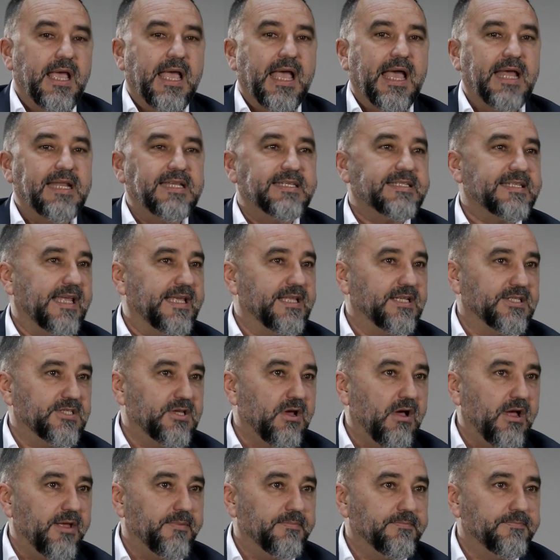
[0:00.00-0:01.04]
And it's taken
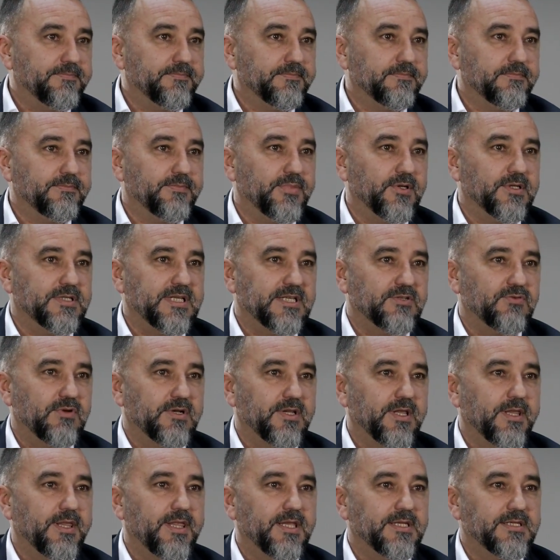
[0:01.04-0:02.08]
time because that's
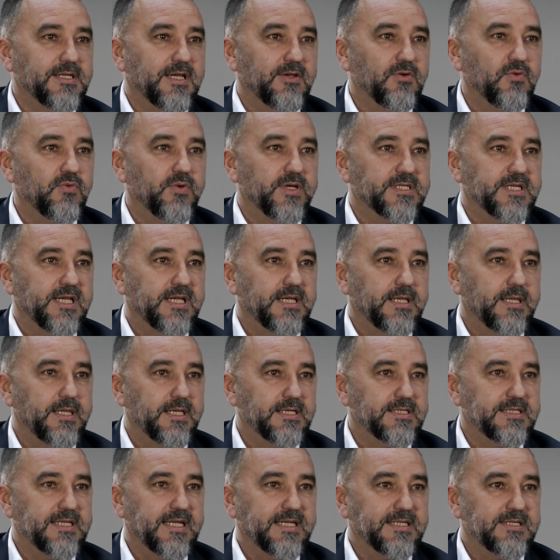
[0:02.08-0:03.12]
one of the things I always say
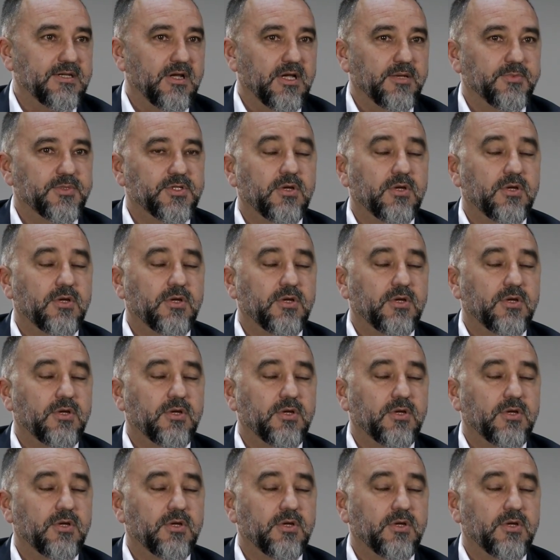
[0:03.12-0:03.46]
things take time.